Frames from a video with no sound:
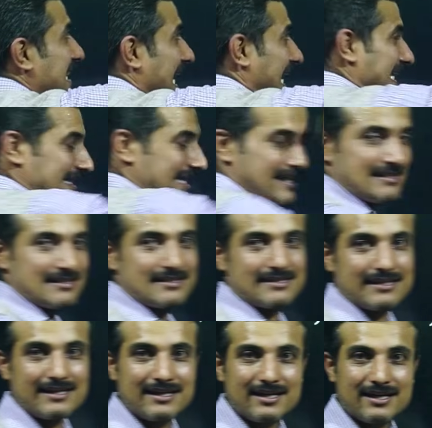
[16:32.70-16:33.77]
like this,
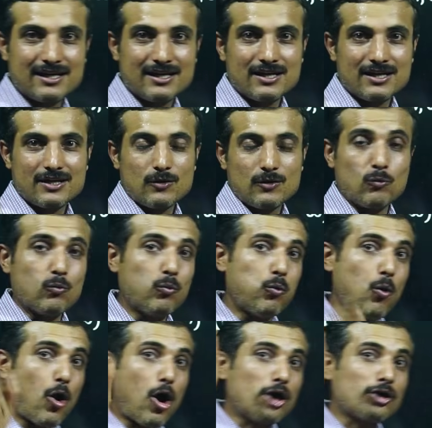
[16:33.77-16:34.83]

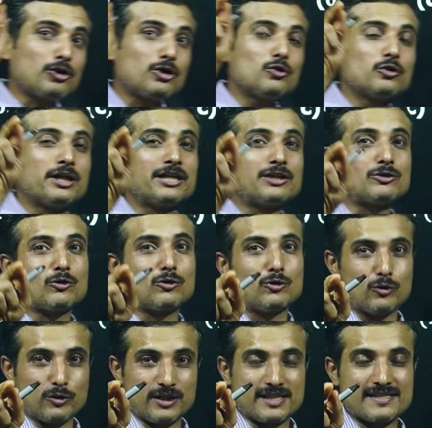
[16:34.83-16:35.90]
what you need to
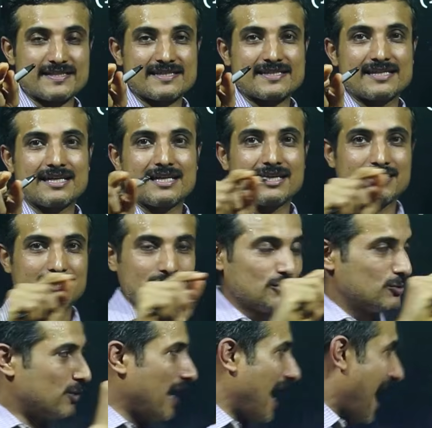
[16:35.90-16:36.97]
do is
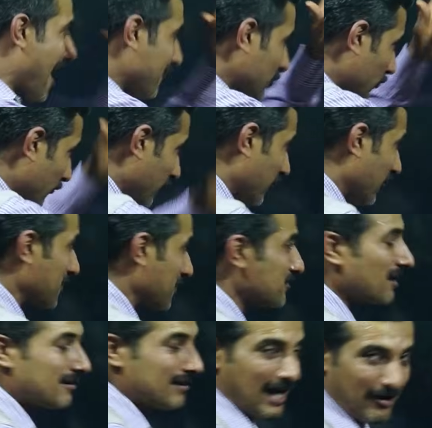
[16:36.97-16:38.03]
you have to flip
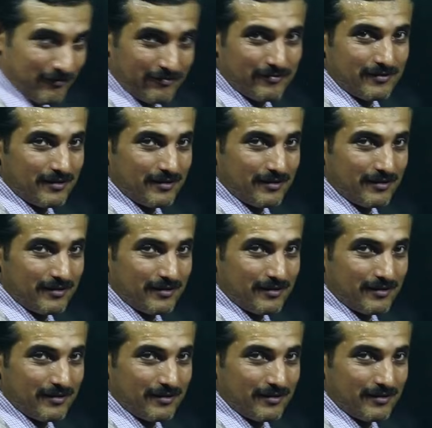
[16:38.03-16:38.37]
the graph.